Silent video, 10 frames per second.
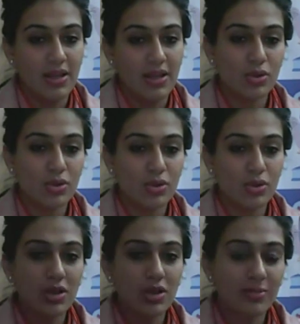So,
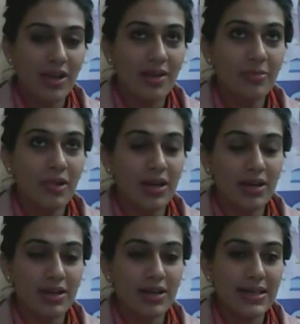ma'am,
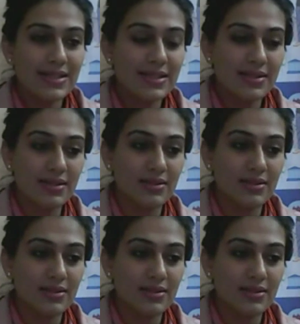is